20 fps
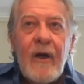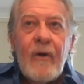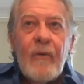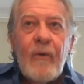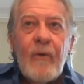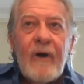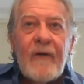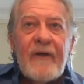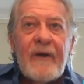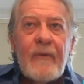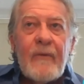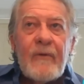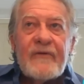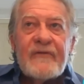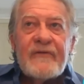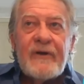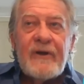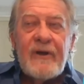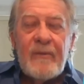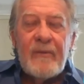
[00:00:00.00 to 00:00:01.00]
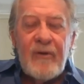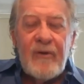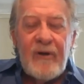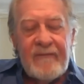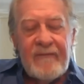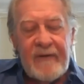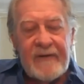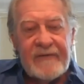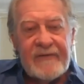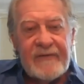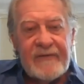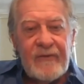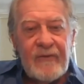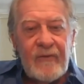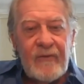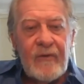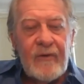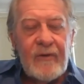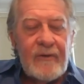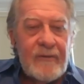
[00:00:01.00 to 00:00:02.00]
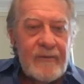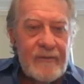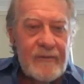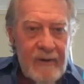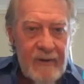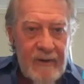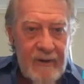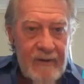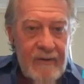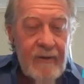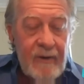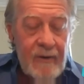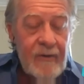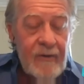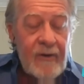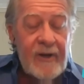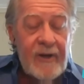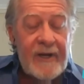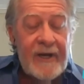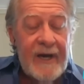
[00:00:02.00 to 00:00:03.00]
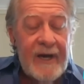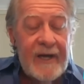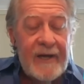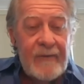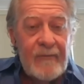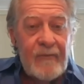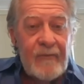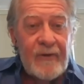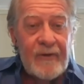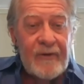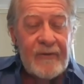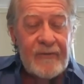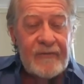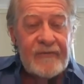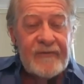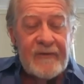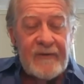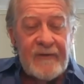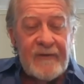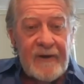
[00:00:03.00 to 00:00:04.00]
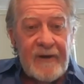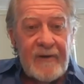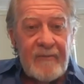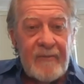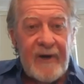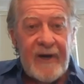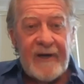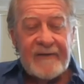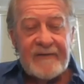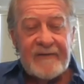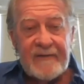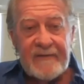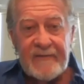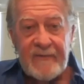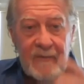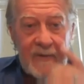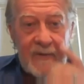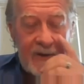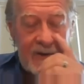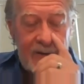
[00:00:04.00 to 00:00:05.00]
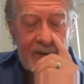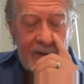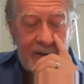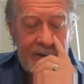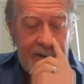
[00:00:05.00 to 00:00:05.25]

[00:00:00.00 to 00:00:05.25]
well, there was a number of us who were early on were using the composites when